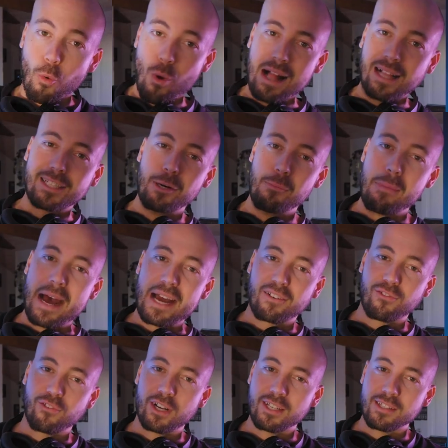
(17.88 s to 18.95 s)
Welcome back,
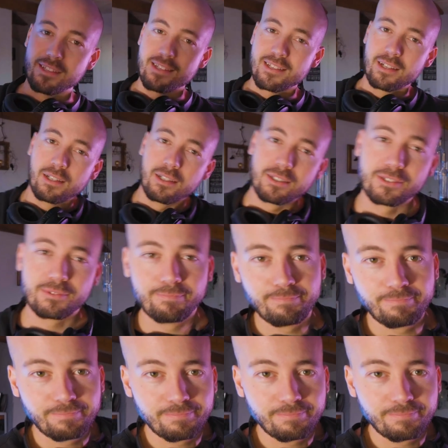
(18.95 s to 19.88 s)
friends. Let's talk about